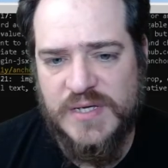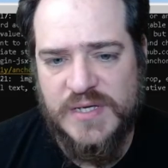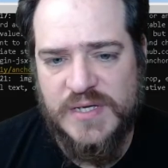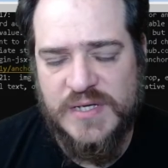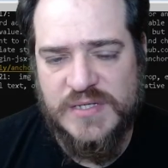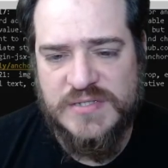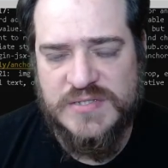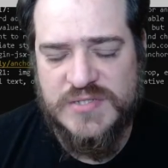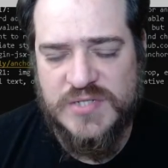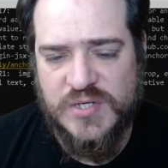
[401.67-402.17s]

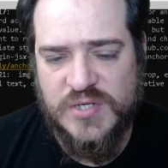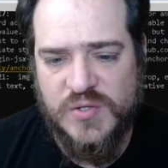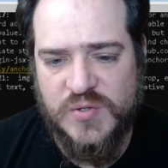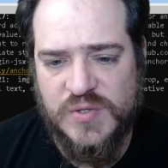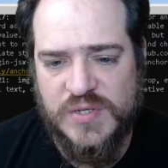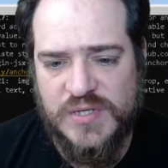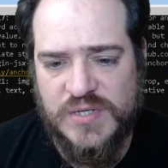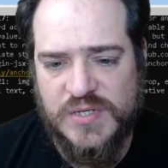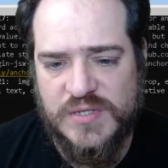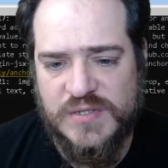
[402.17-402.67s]
So
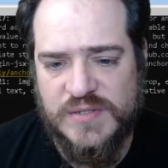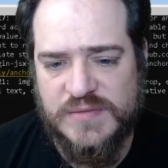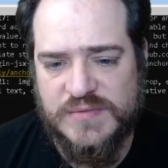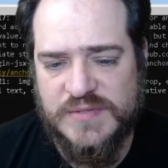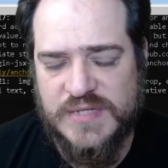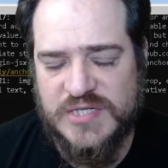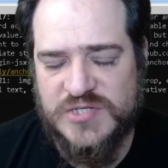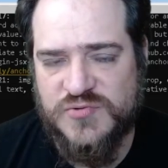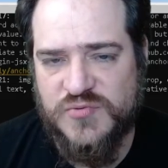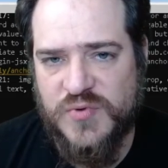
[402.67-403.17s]

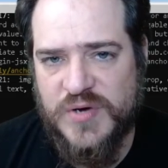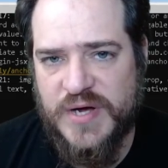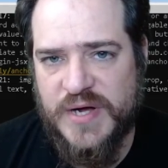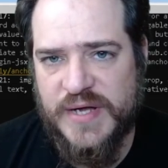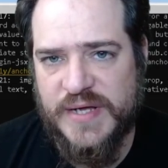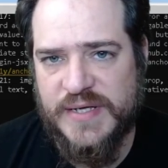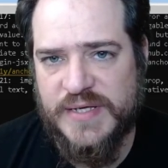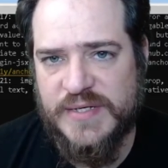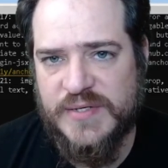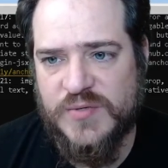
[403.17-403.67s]
that's
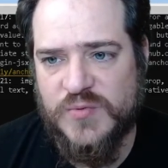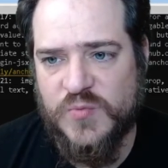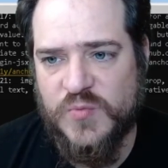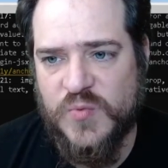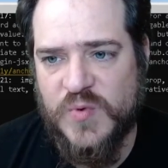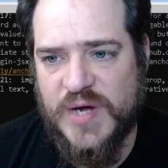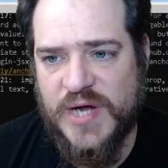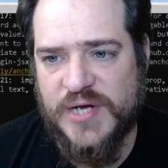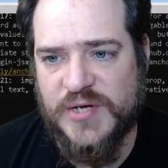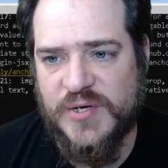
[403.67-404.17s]
why
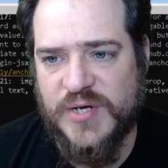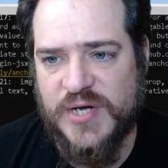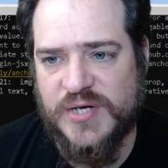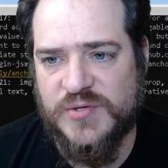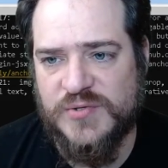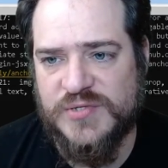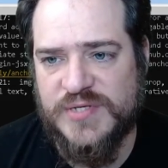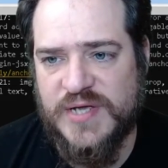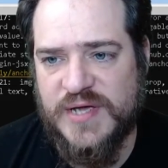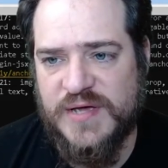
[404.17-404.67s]
I
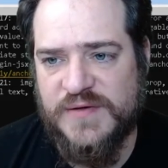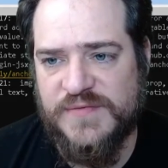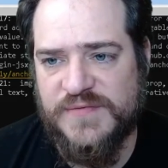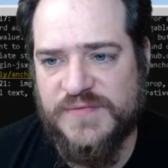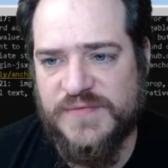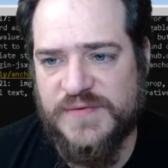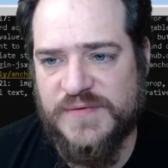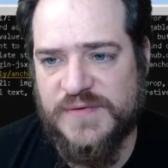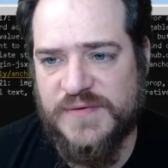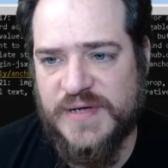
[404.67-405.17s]
don't have
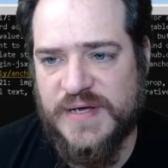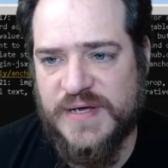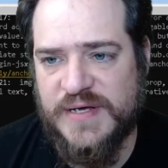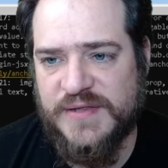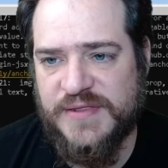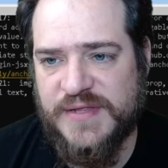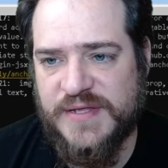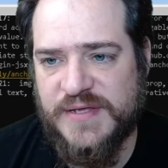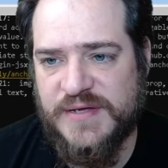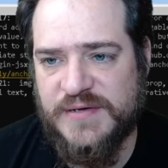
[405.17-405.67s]

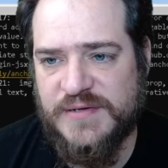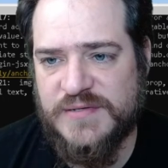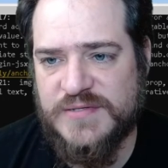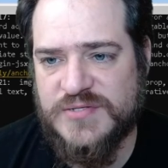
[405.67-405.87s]
anything here.